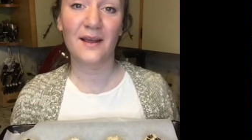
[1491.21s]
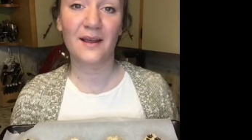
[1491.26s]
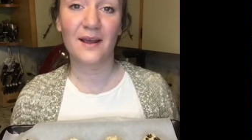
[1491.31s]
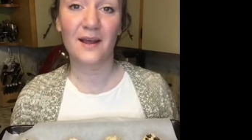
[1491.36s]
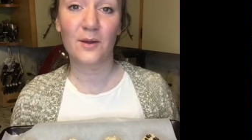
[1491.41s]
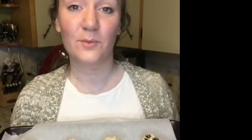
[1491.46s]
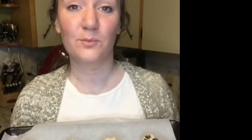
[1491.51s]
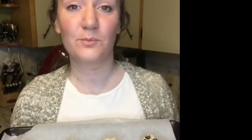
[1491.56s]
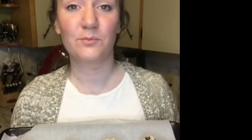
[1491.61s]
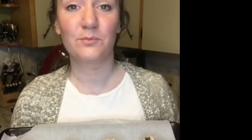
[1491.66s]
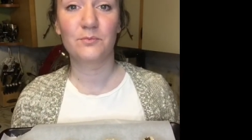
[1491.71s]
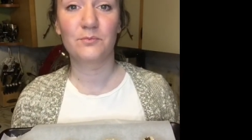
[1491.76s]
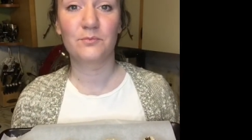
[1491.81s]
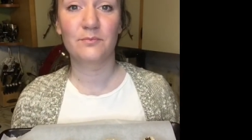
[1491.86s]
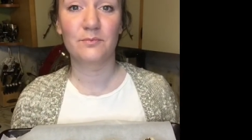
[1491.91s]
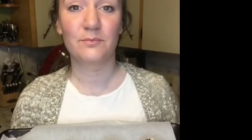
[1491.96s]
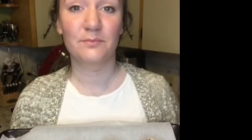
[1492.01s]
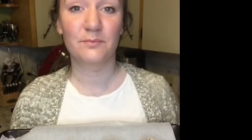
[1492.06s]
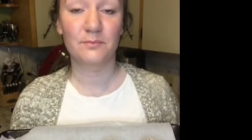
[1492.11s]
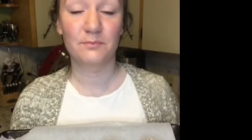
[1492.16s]
got
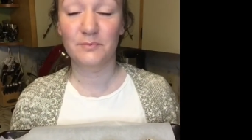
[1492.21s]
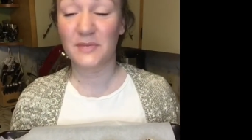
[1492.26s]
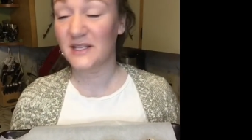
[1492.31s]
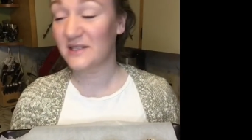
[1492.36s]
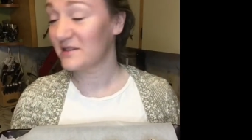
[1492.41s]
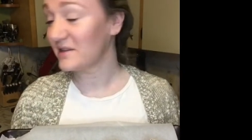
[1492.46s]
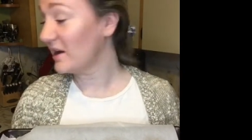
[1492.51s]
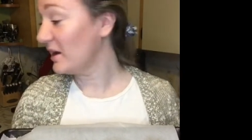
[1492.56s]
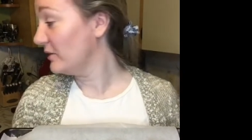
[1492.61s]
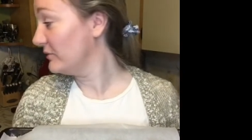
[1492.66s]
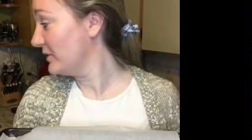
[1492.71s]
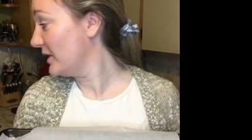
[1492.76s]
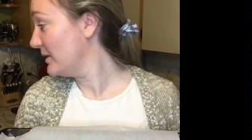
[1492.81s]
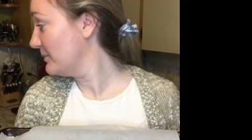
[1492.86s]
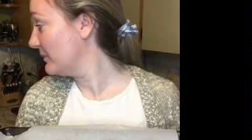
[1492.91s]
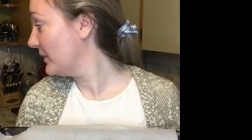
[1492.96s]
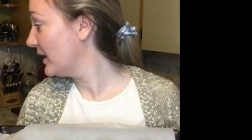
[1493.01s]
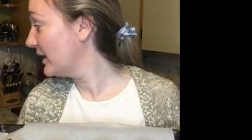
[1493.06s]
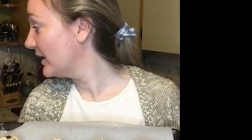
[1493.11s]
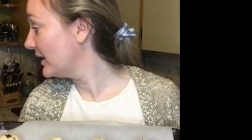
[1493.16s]
pissed off at
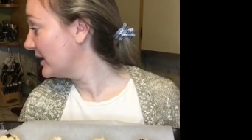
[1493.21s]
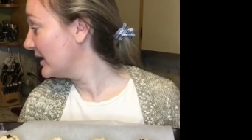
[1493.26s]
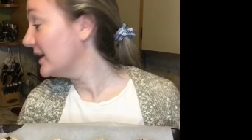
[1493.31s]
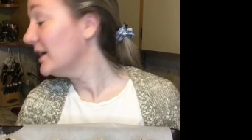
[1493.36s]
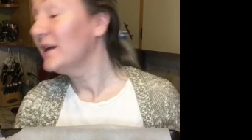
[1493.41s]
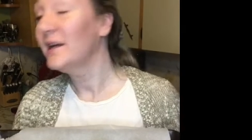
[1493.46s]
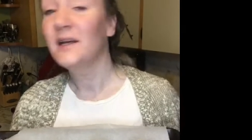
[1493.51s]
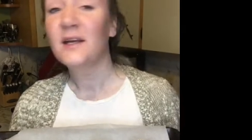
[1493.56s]
my